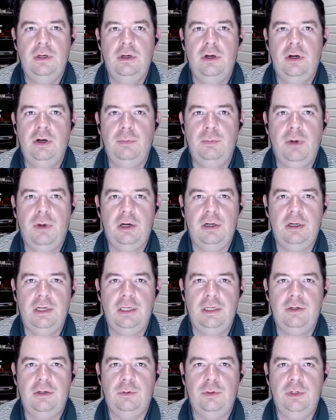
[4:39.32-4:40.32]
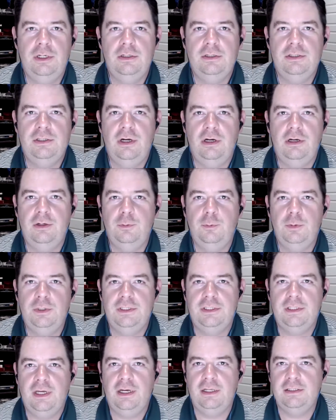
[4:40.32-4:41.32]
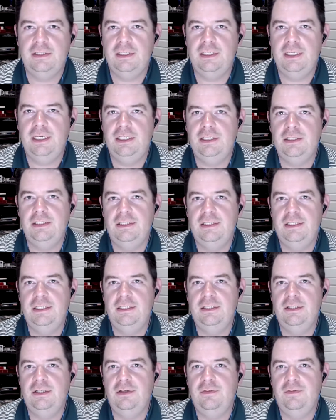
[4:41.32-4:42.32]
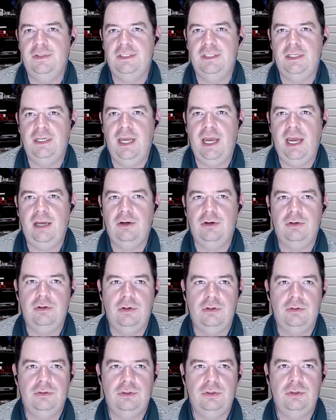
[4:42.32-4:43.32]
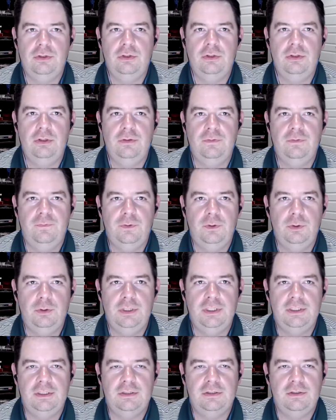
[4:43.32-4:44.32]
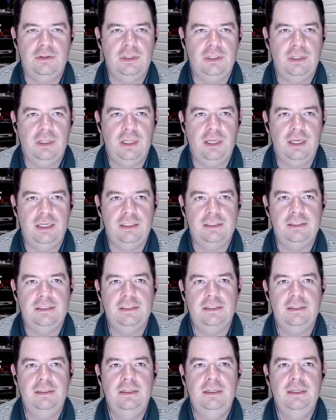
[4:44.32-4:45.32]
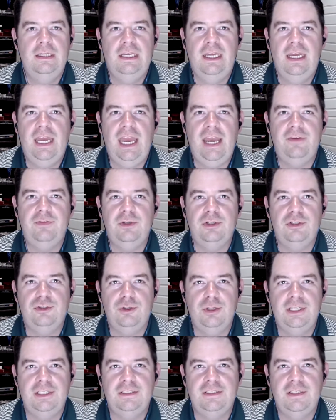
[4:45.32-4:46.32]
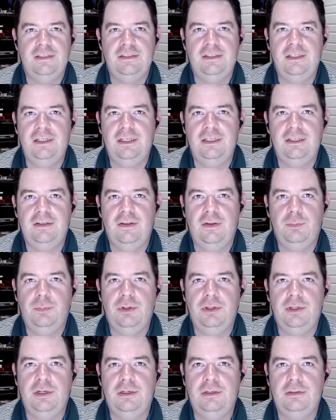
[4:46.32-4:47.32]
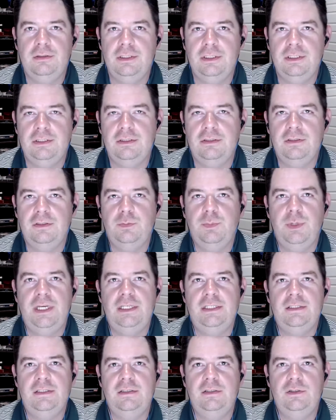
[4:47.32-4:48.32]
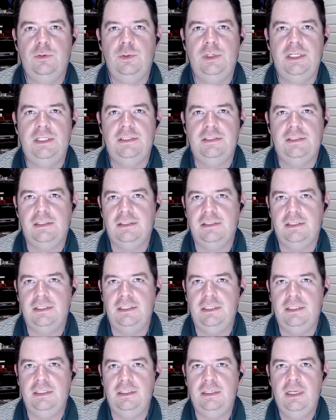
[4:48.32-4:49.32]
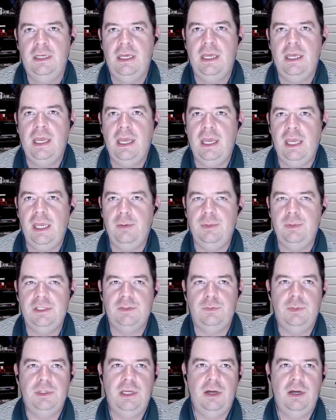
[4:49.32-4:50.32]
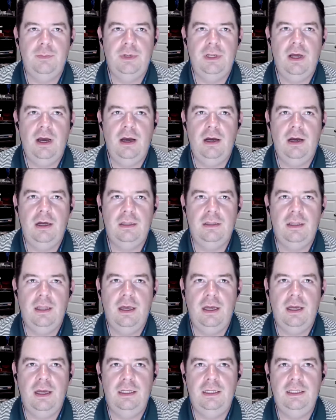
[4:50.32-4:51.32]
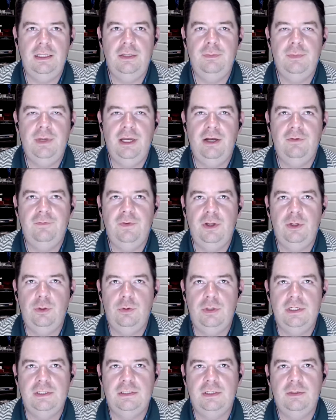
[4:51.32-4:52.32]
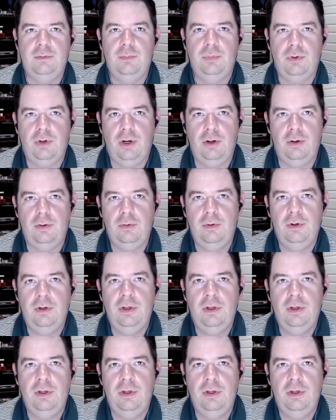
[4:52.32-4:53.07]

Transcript: Her marketing career started in Wisconsin agencies servicing agricultural and food industry clients. After transitioning into the political digital space in 2016, Amie has become an online email fundraising pro.